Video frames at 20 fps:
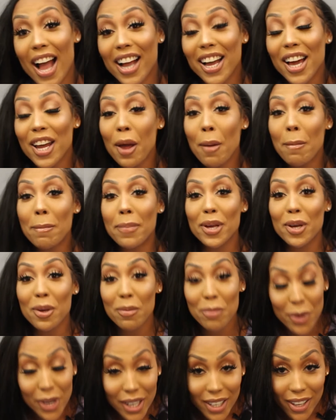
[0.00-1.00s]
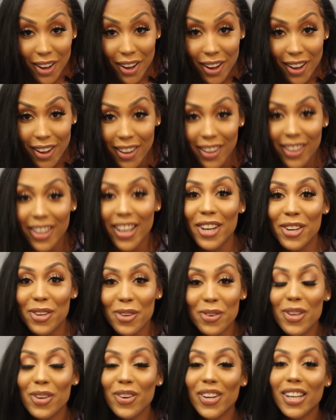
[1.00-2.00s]
I got a billboard, y'all, in New
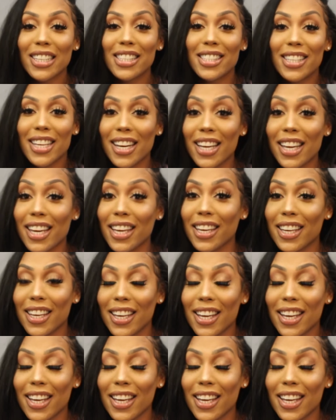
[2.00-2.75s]
York City.